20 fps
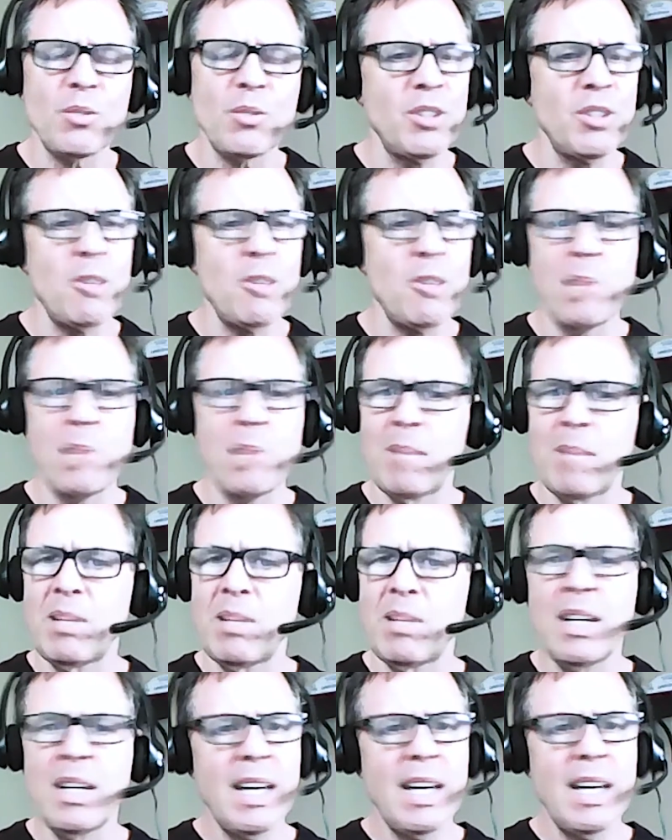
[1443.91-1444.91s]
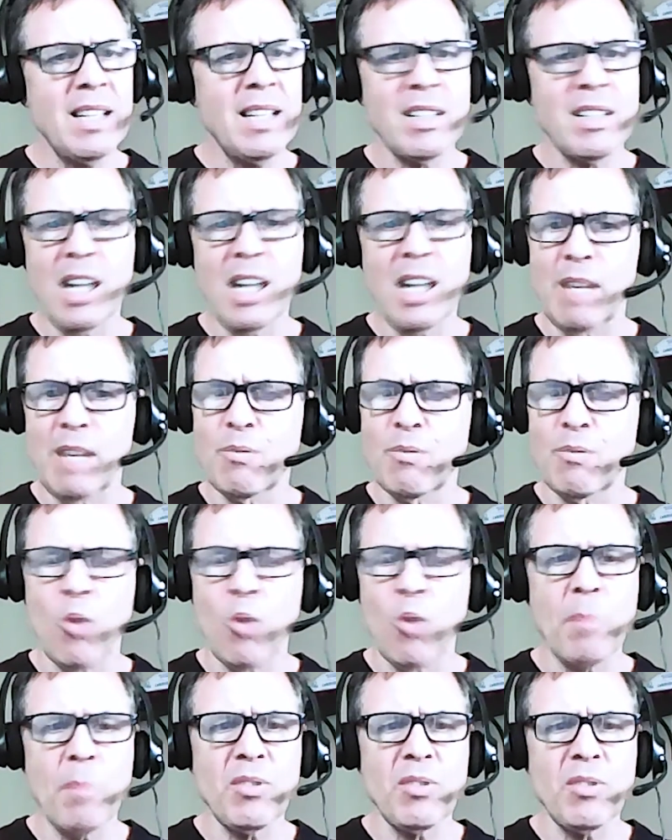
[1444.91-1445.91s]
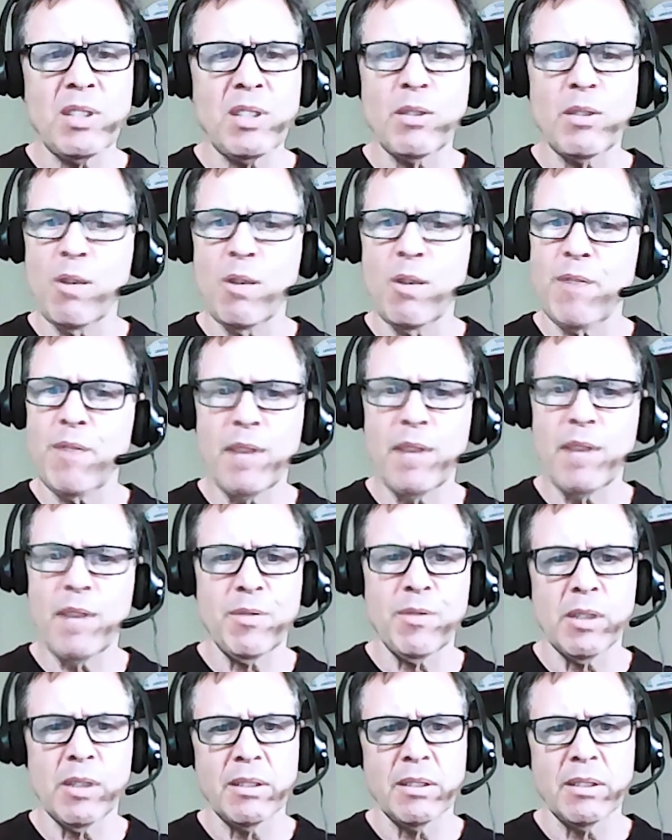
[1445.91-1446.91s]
No, baby, it's tough. Roll up your sleeves, go fight for it.